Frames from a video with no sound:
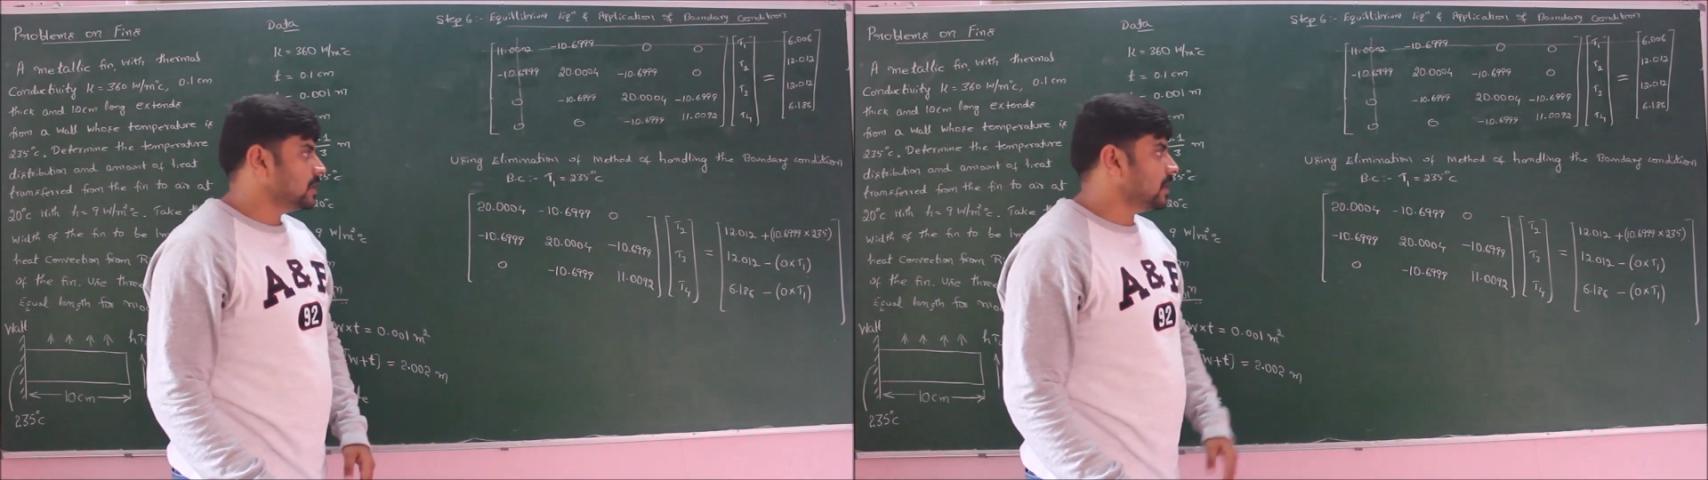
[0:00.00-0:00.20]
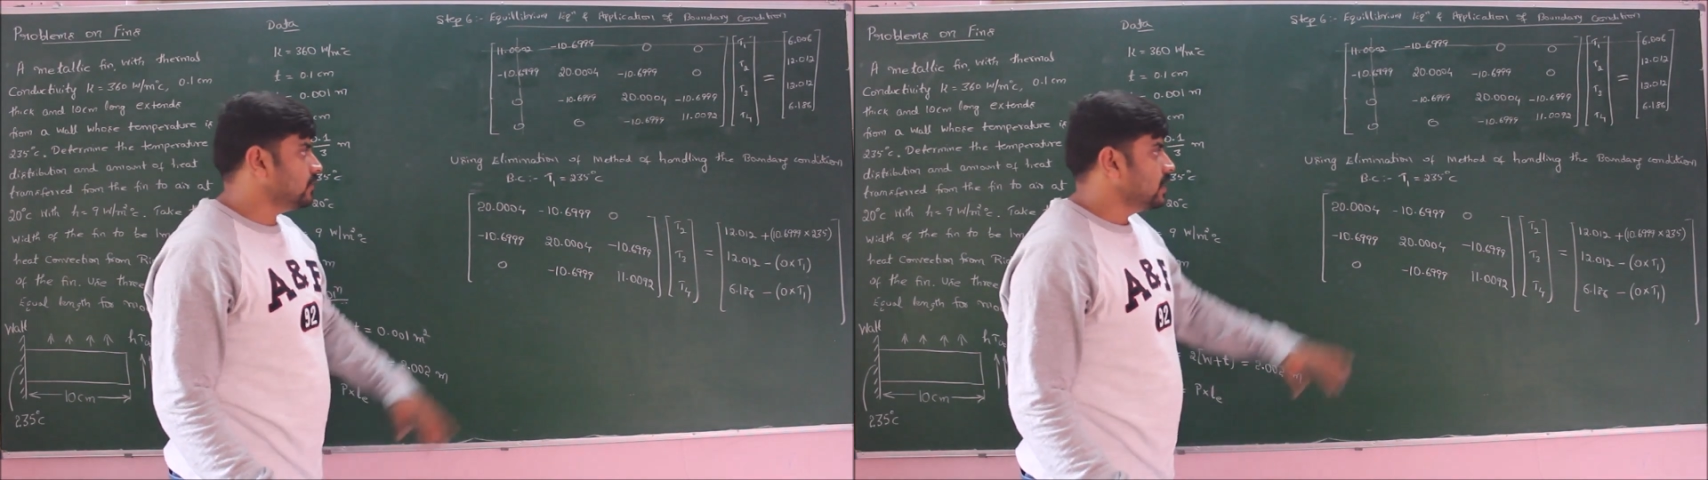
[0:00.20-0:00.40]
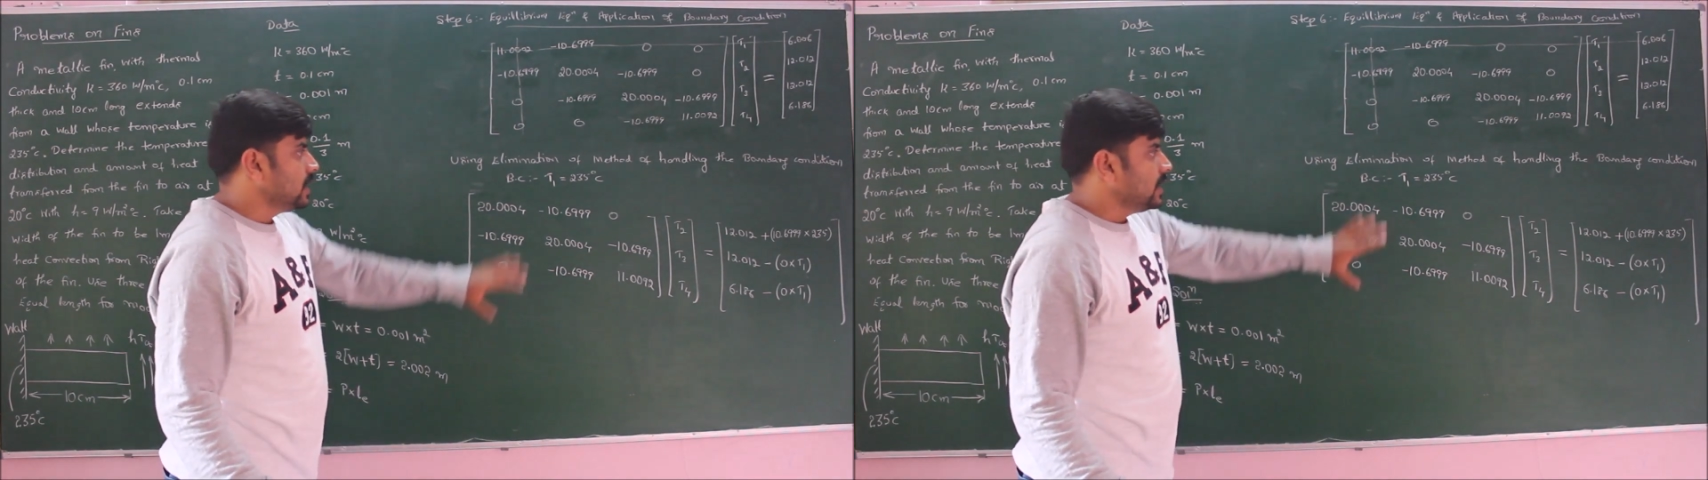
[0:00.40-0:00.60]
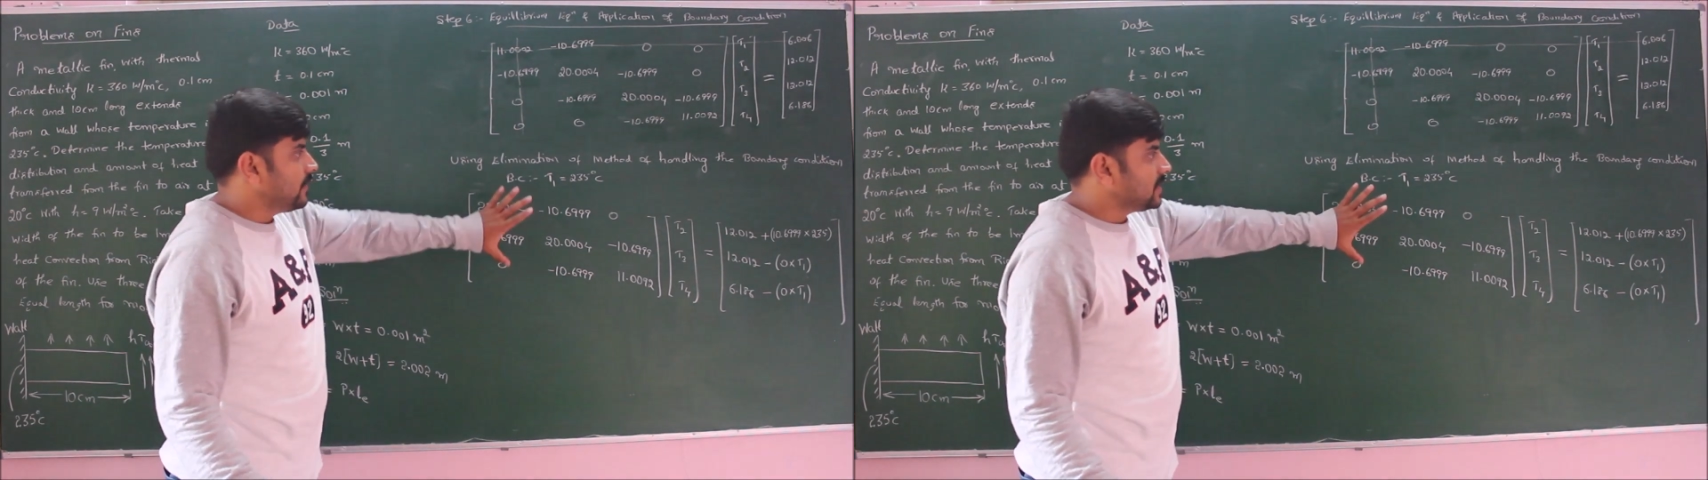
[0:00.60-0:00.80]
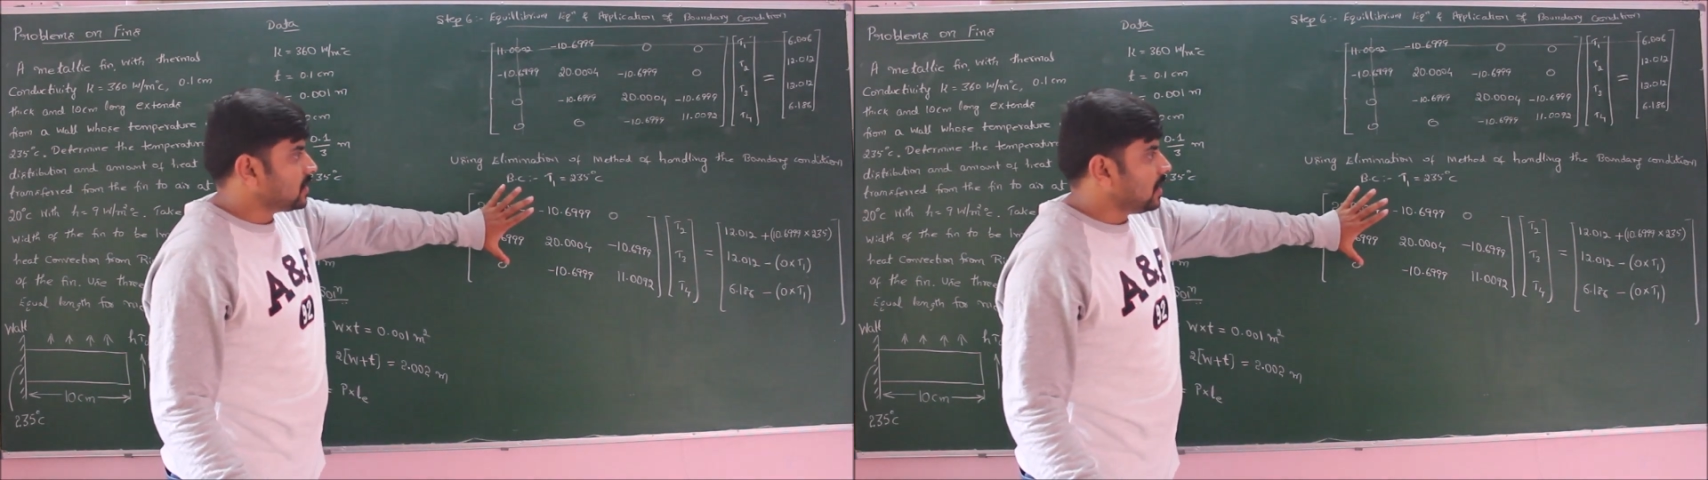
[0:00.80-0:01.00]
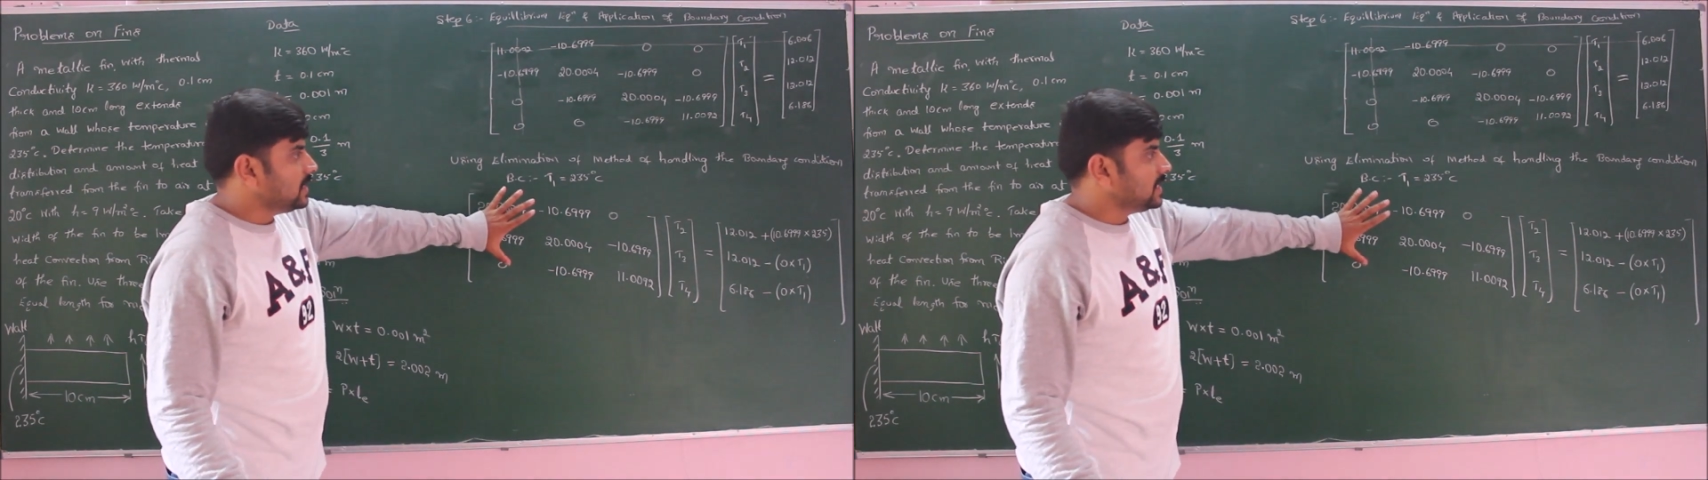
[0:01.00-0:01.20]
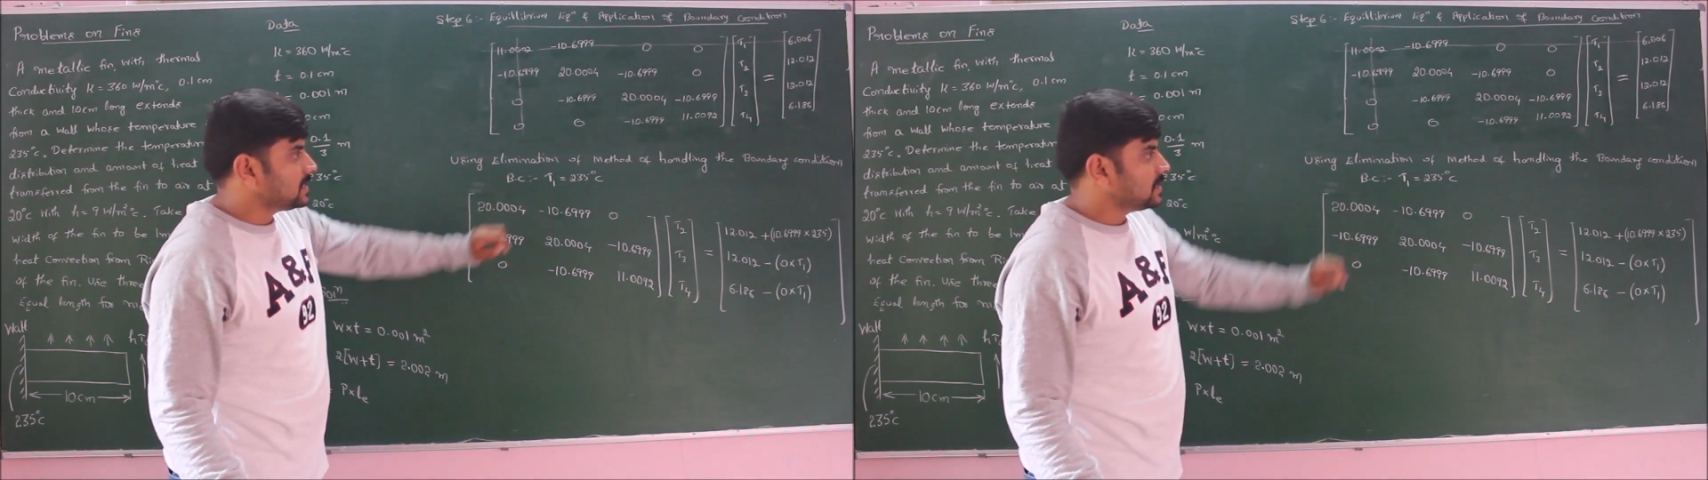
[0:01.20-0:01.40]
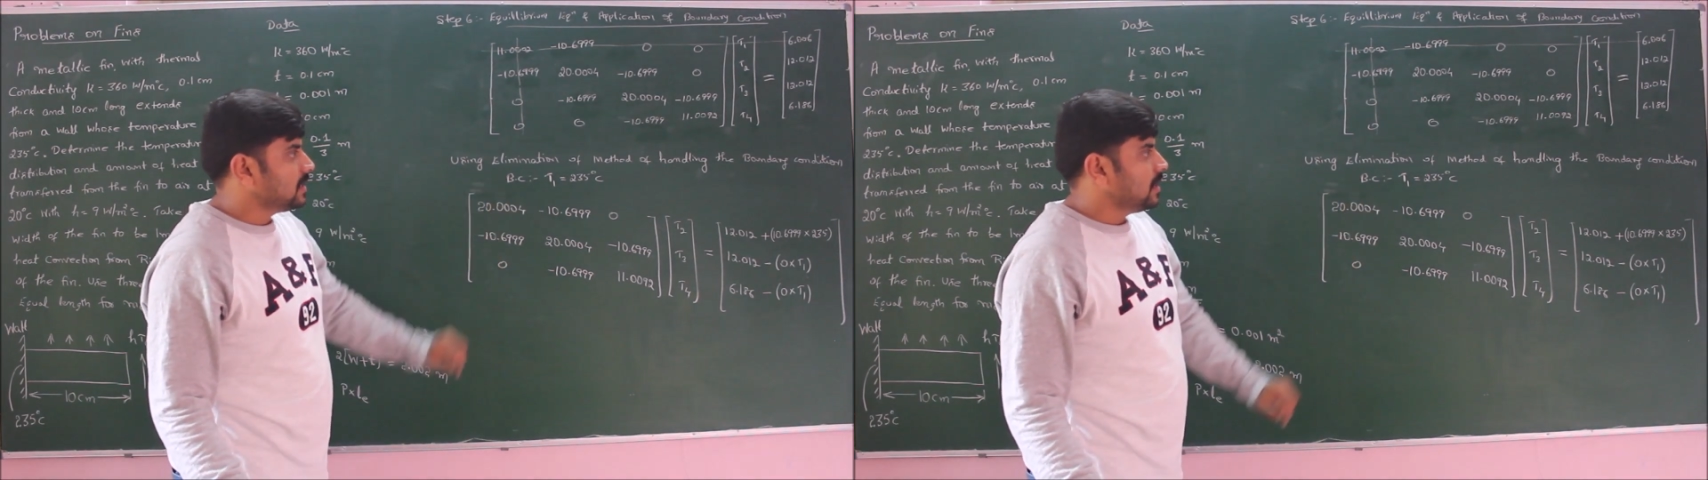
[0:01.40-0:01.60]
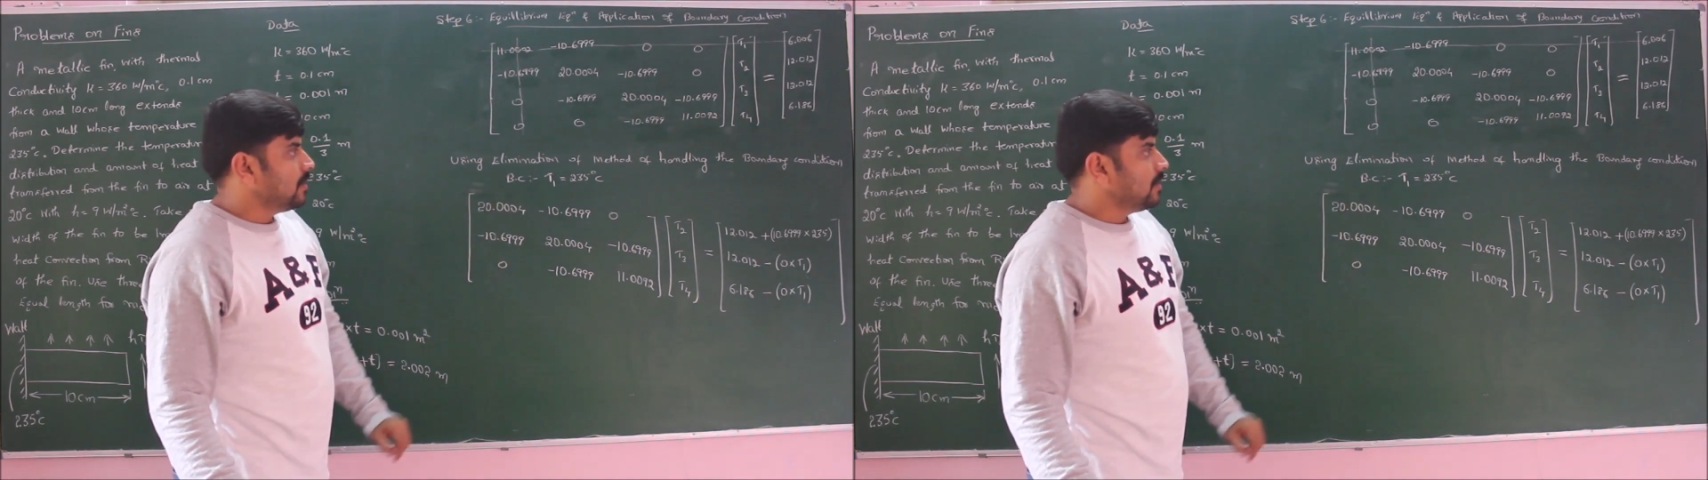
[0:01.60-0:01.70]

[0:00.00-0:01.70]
Now if I solve this